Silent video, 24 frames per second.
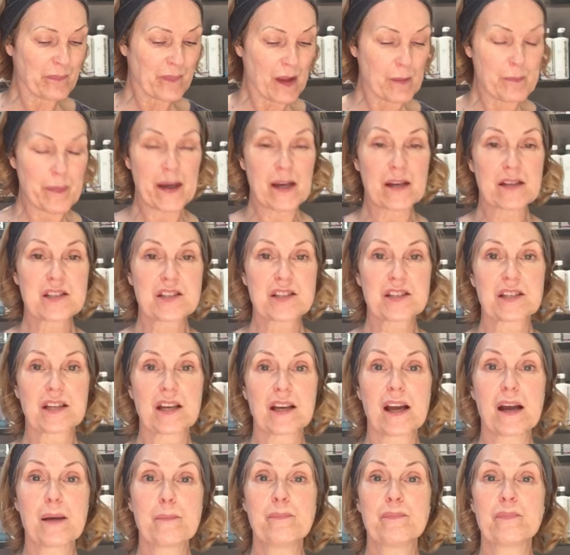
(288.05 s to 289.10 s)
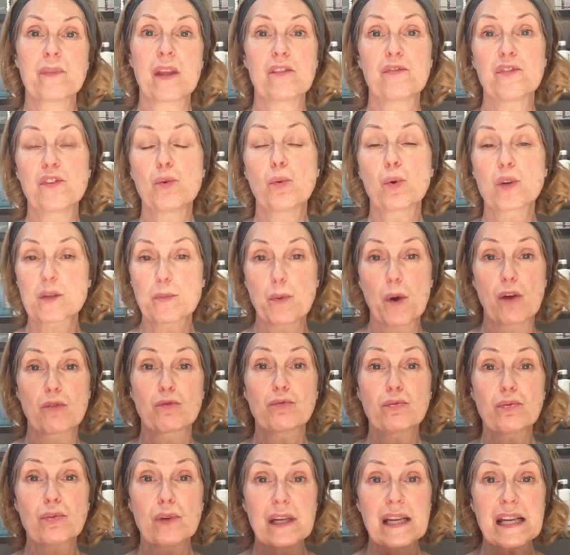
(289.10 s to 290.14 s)
But if you want to put a
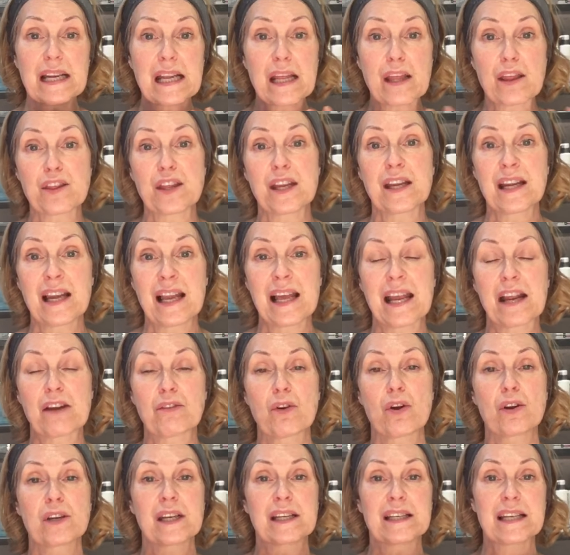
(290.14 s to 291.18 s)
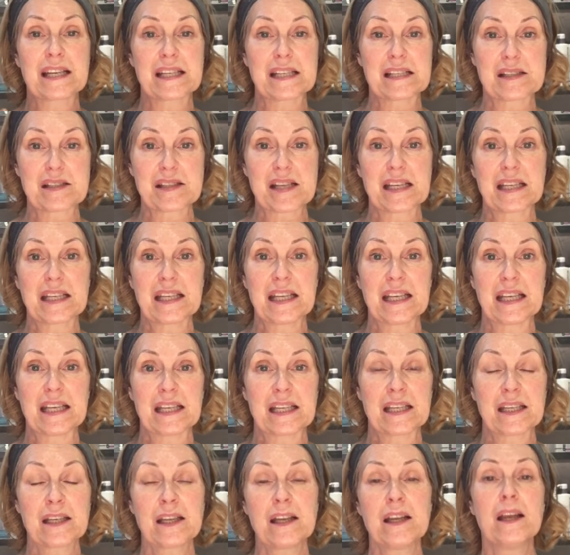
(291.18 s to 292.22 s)
really thin layer on and let it sink
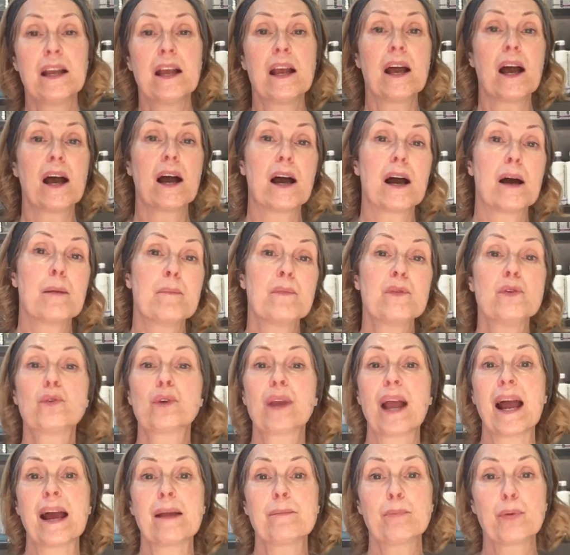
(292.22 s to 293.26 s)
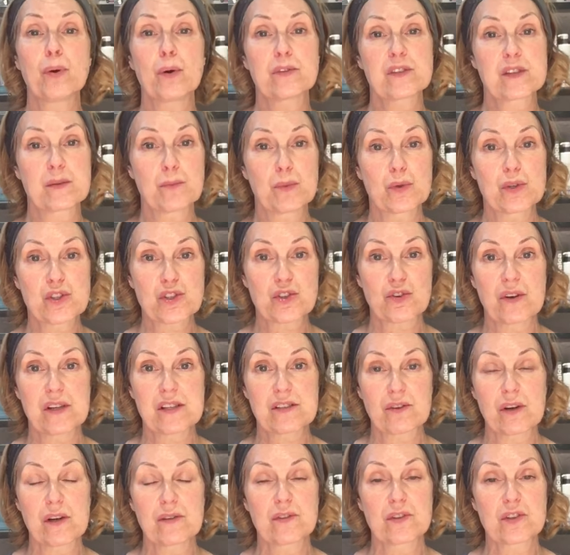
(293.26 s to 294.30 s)
in, you can put some
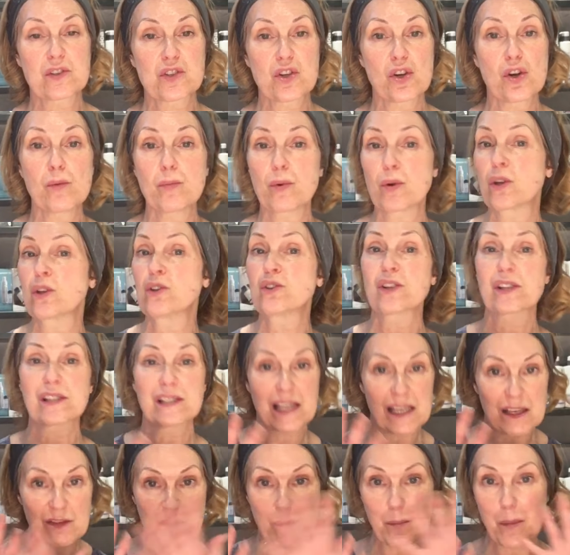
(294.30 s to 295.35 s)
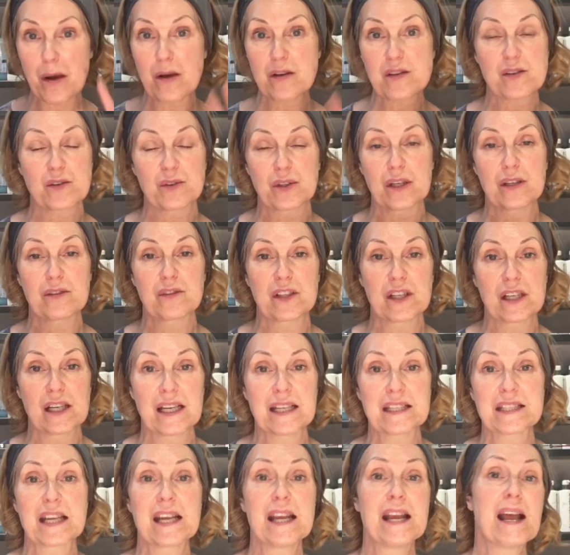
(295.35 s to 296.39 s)
moisturiser over the top, or you can just leave the mask on
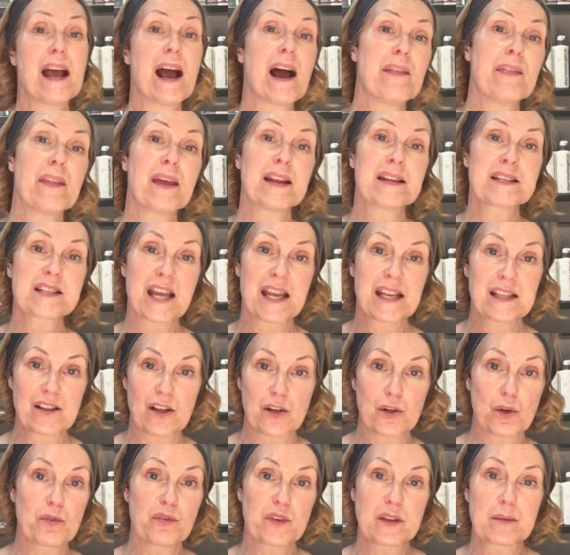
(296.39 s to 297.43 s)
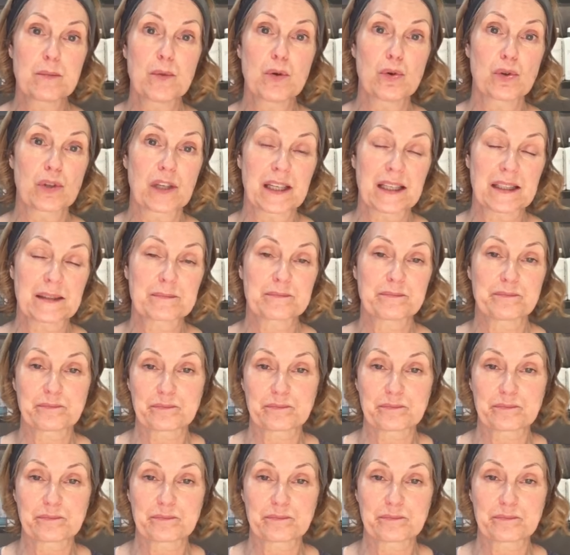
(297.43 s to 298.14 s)
overnight and then take that off in the morning.